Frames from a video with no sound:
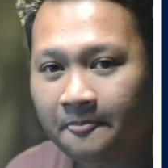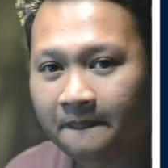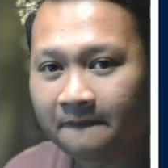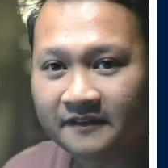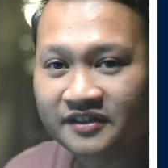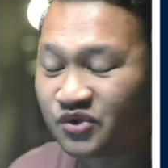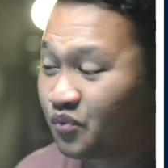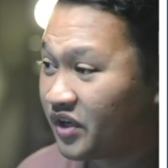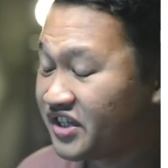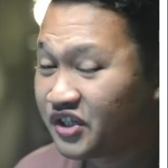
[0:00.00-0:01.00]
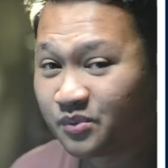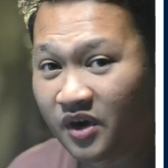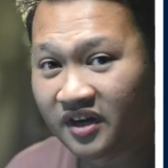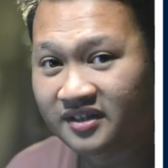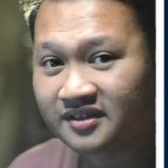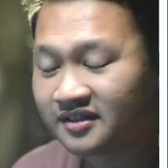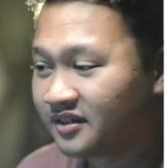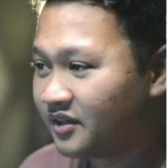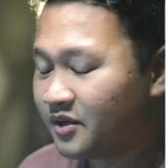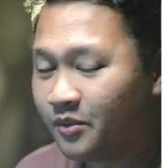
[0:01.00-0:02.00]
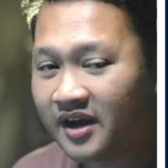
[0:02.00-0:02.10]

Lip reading: It just works. When